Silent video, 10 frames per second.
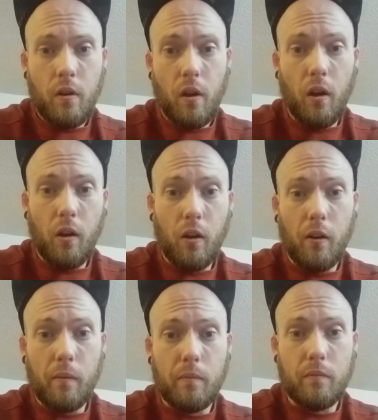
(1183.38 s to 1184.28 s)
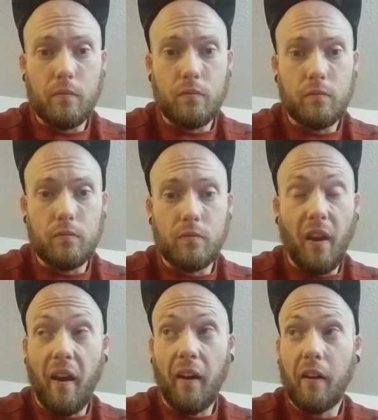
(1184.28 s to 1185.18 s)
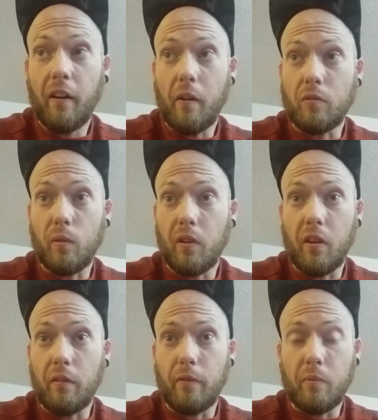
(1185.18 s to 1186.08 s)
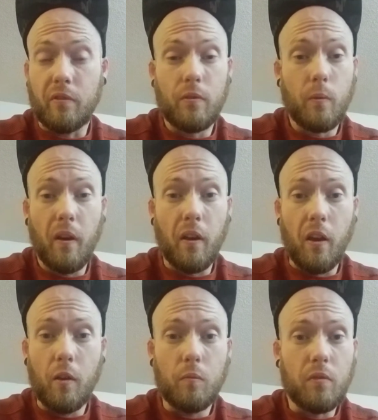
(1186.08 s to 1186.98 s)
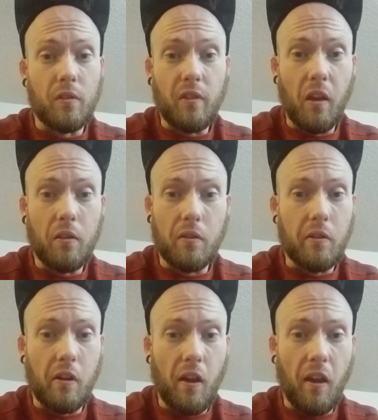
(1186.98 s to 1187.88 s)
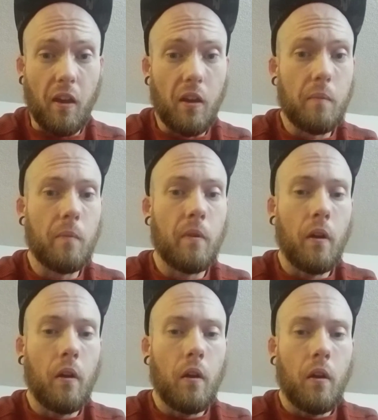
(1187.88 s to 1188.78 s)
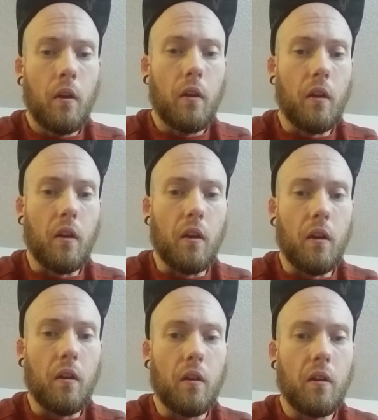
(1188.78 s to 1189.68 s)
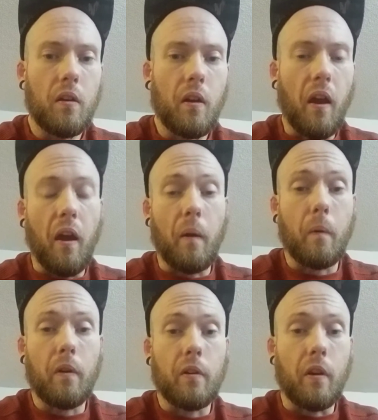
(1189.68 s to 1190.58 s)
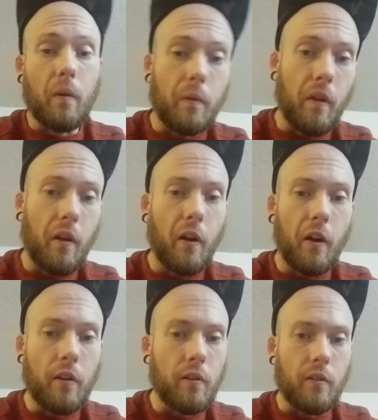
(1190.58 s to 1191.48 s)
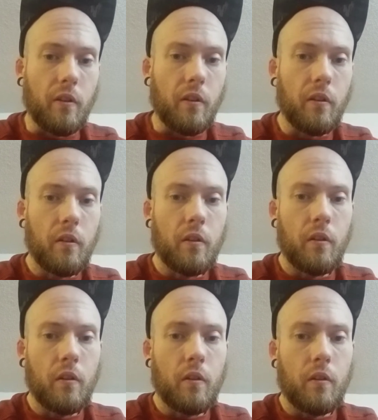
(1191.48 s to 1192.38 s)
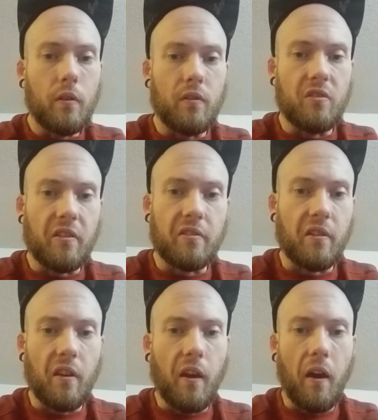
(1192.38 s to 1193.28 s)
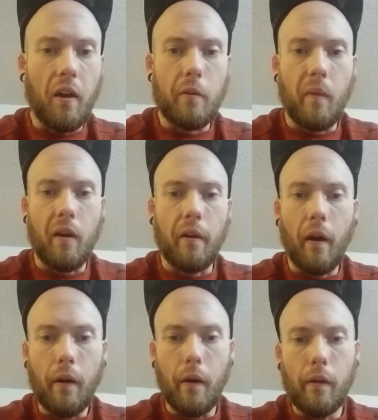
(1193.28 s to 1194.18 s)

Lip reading: I'm tired. I was working from 2 a.m. to 10:30 a.m., and I would go there early just to get high in my car.